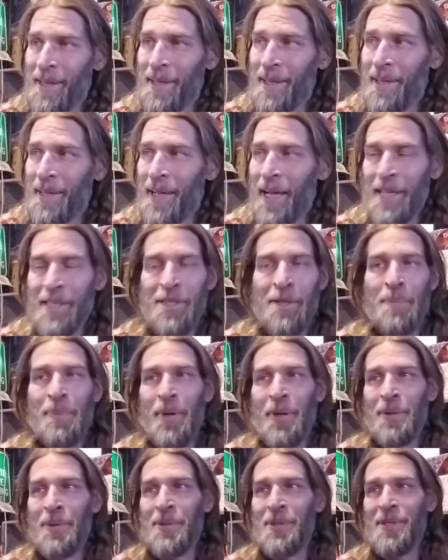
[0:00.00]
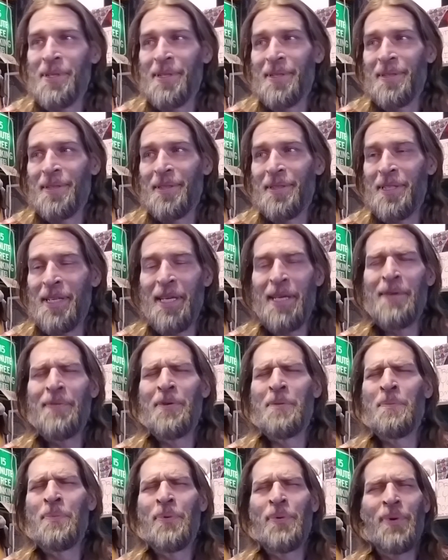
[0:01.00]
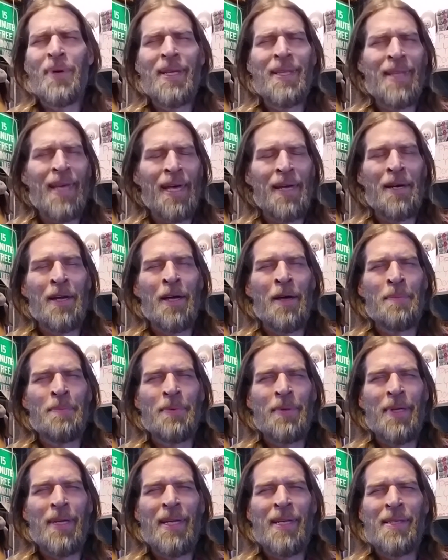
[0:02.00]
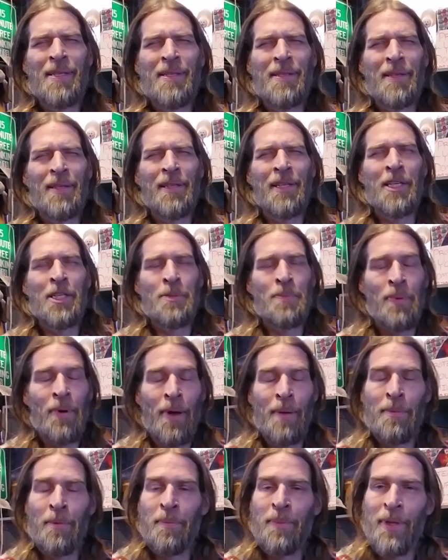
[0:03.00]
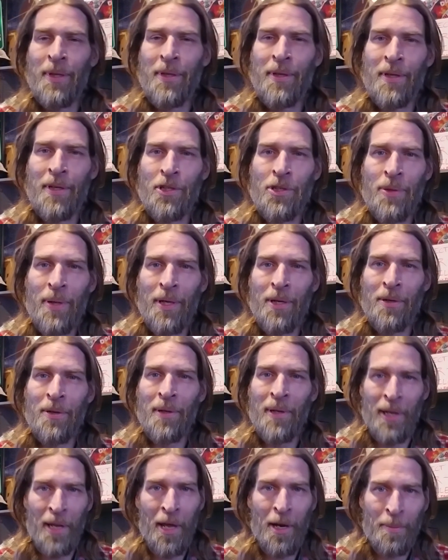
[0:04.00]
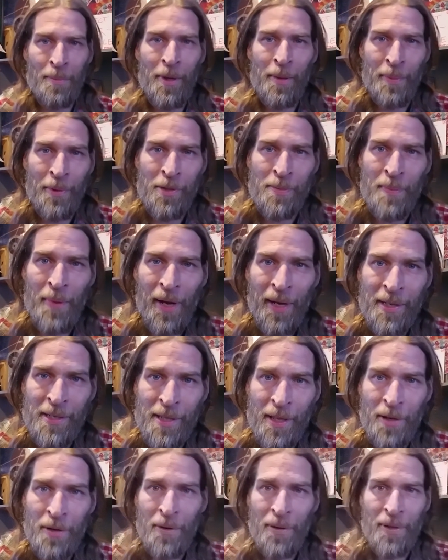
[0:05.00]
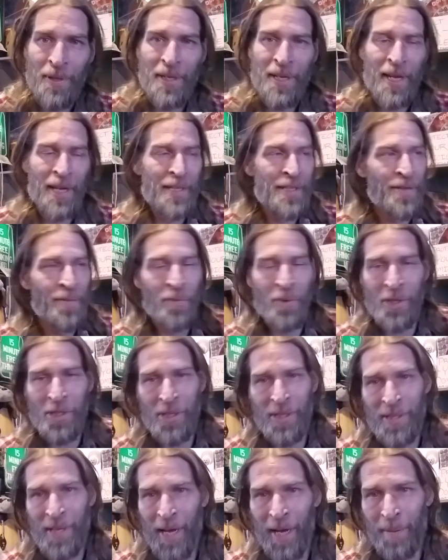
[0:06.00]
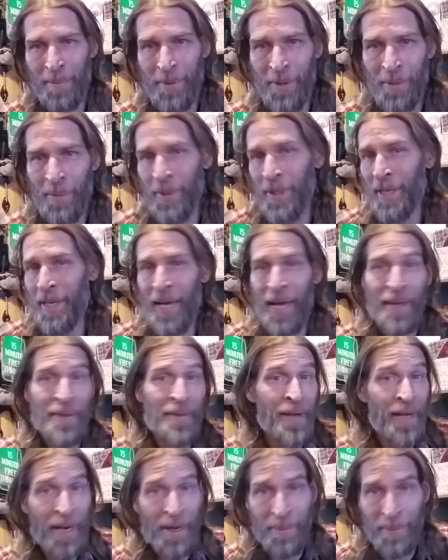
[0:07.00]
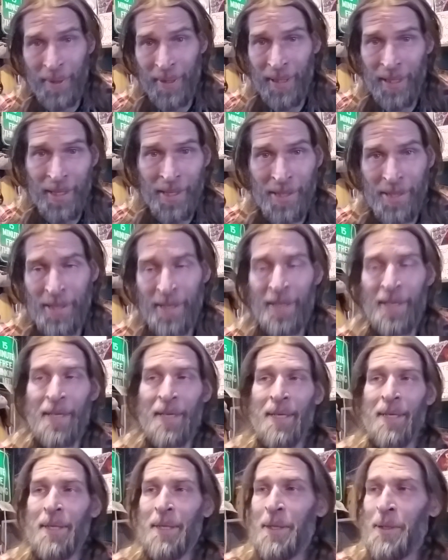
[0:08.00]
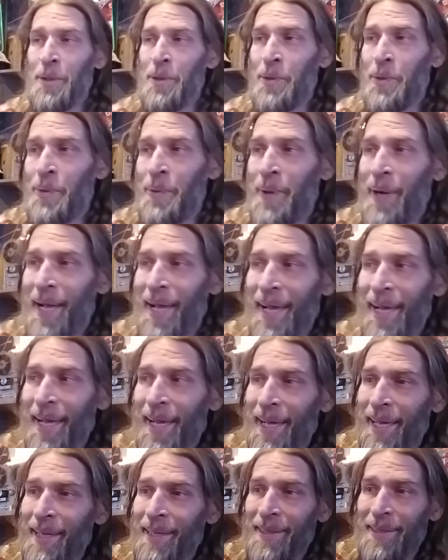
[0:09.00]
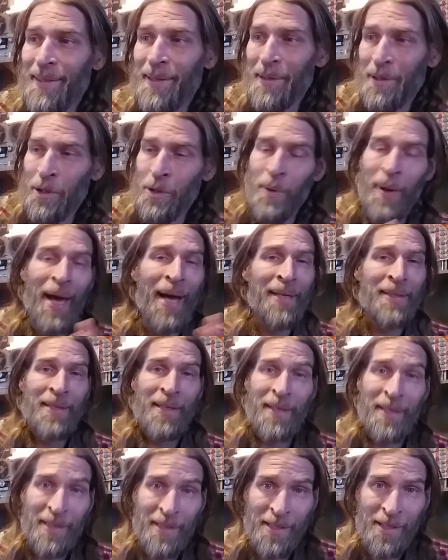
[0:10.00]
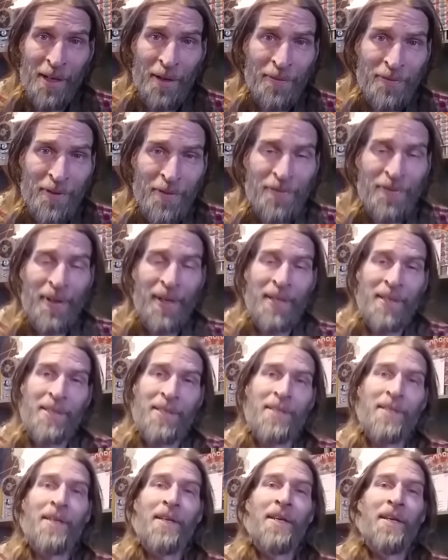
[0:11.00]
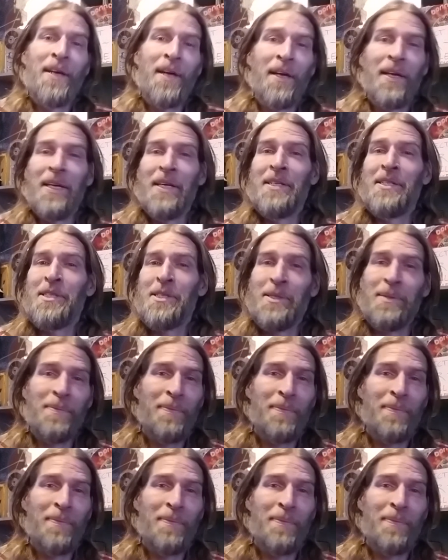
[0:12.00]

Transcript: I suppose to even bring that up instantly is probably going to trigger in a lot of people's minds the current case of what just happened with the guy that got released who acted in self-defense against